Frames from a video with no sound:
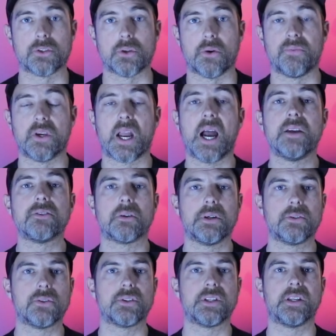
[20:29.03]
So if you guys are
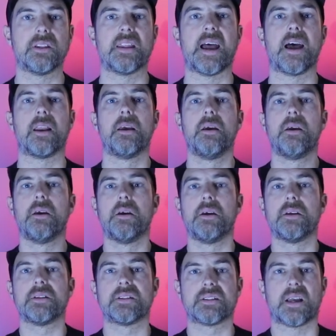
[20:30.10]
interested in that,
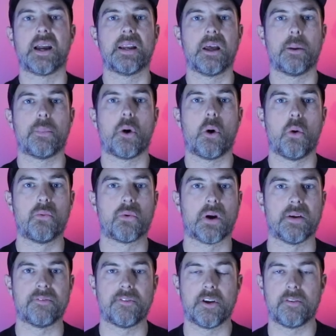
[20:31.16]
sign up over
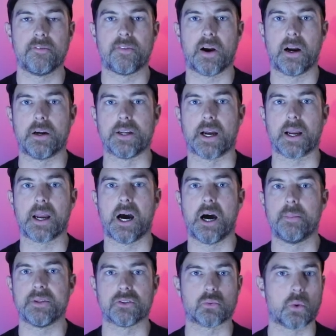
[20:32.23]
at
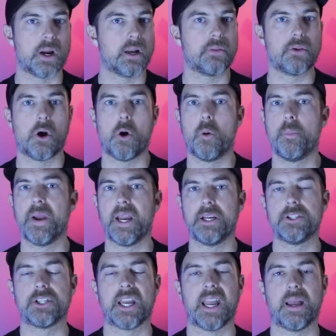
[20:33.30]
fitandfire.com. It's right on the
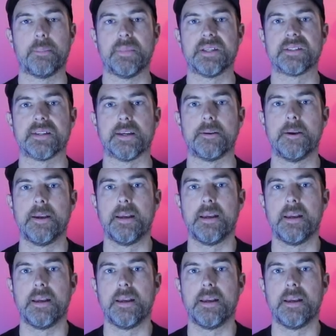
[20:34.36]
homepage, you can't miss it.